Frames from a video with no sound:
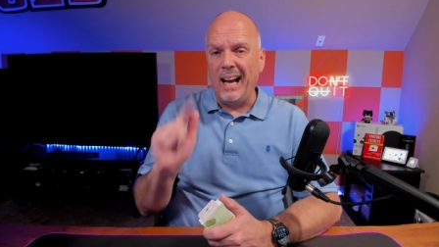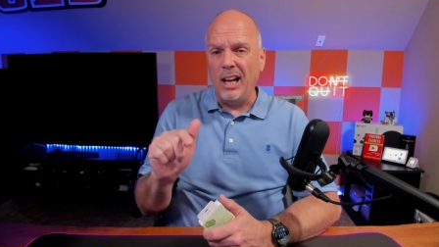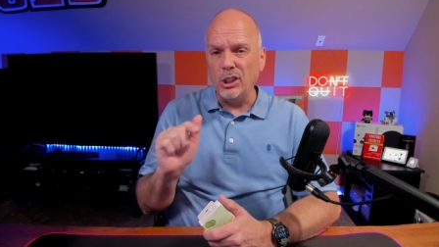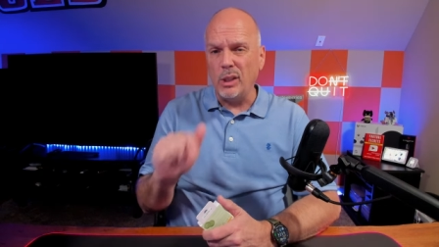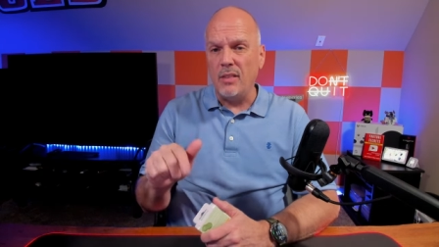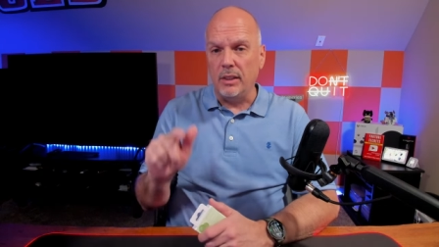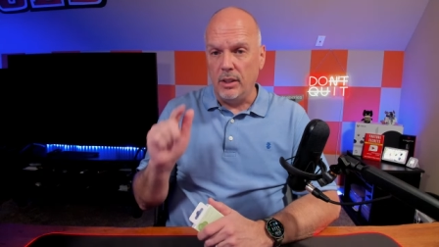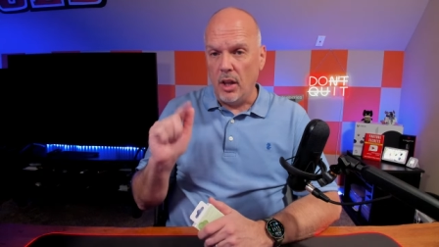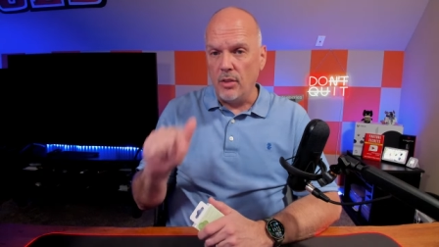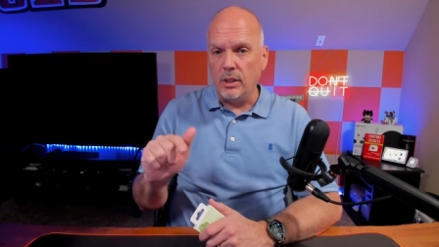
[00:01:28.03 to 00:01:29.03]
I also have
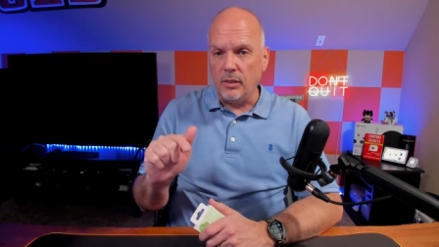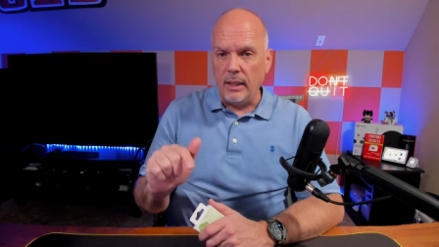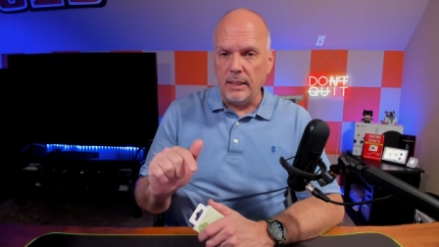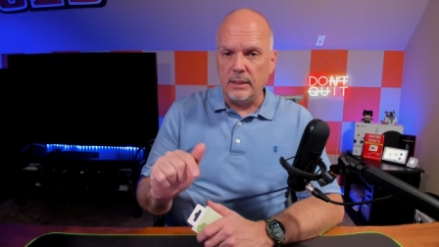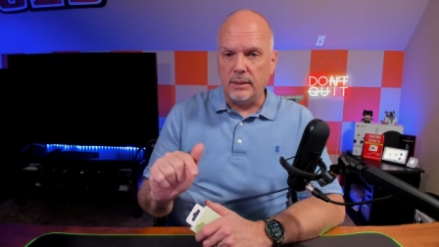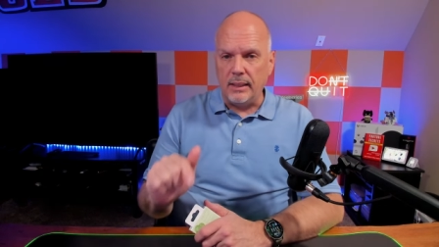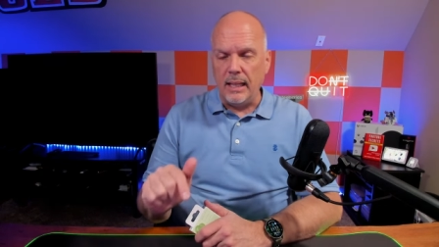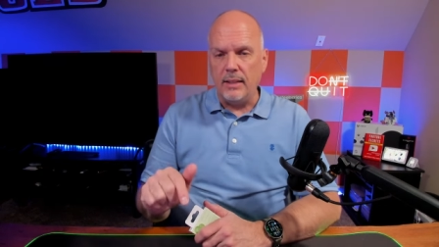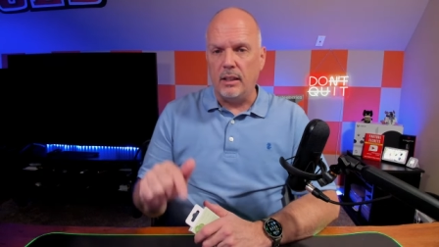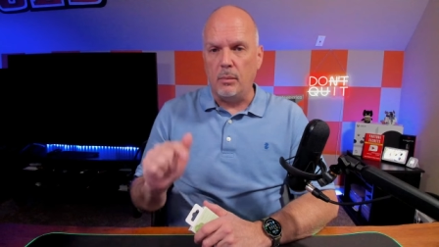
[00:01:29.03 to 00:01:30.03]
another device
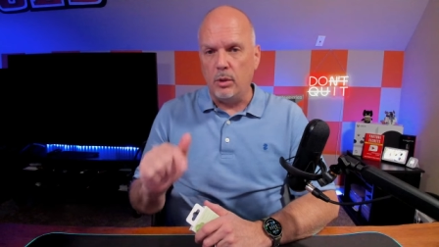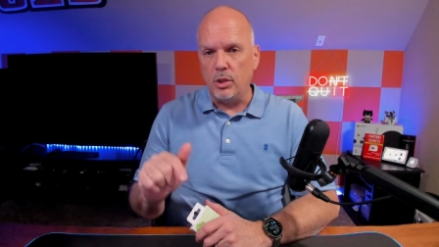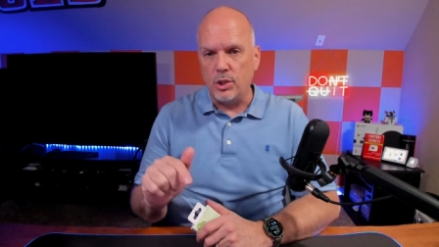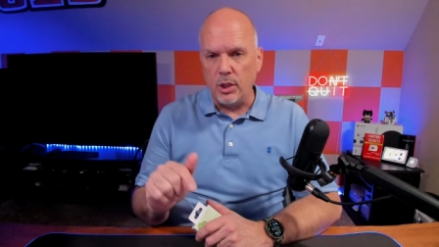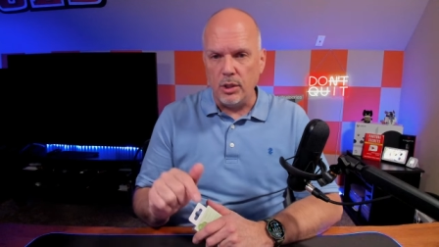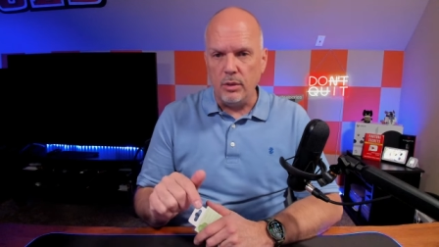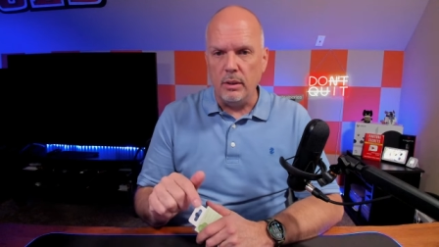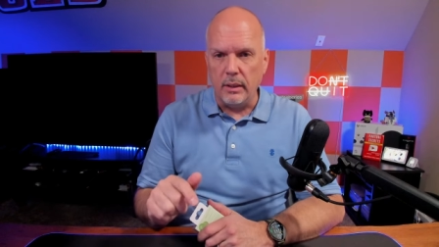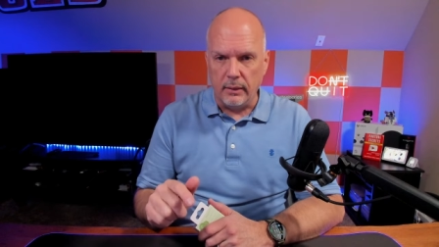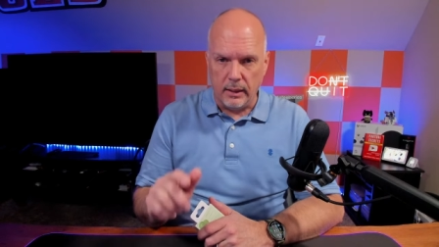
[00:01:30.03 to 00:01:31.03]
today that I'm going to show
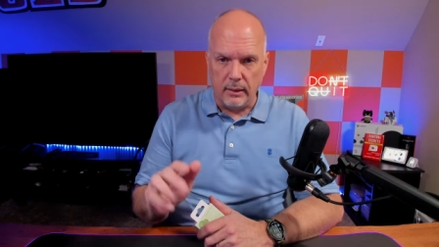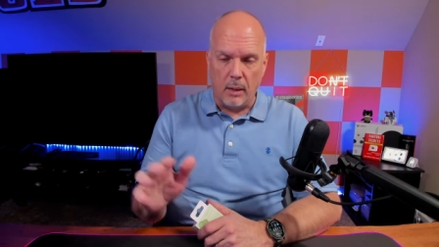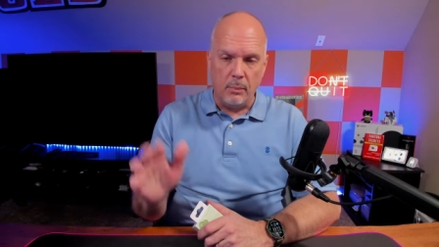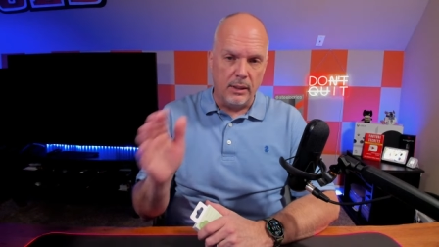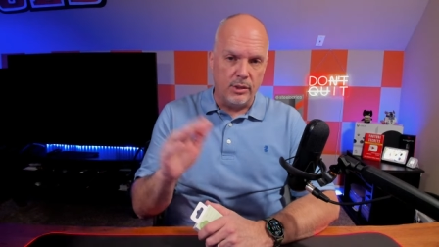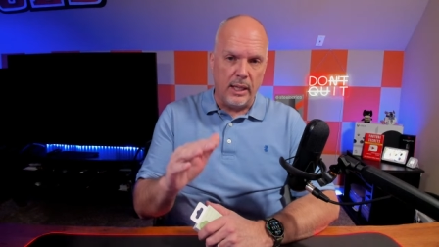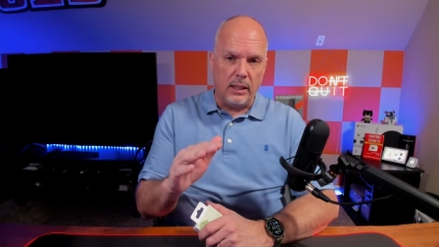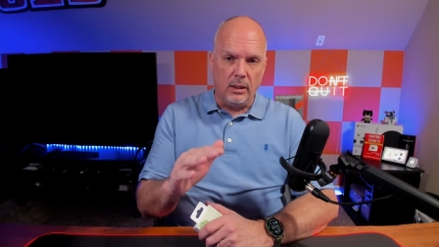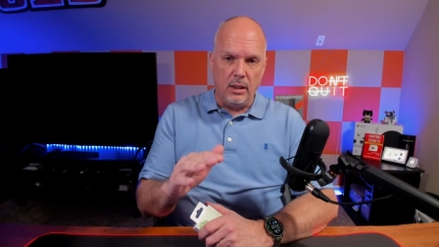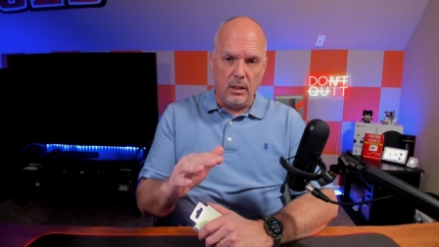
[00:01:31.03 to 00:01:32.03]
you that I'm going to
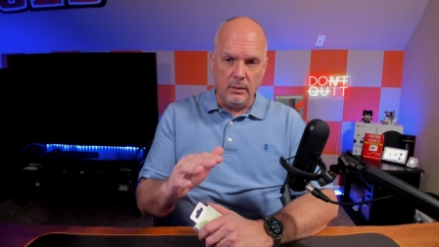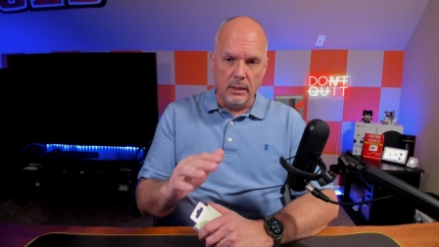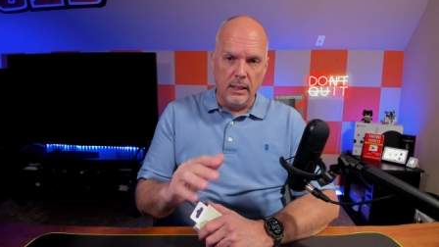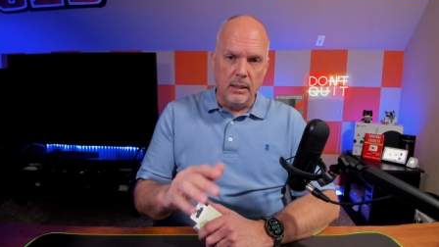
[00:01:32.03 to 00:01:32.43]
take along,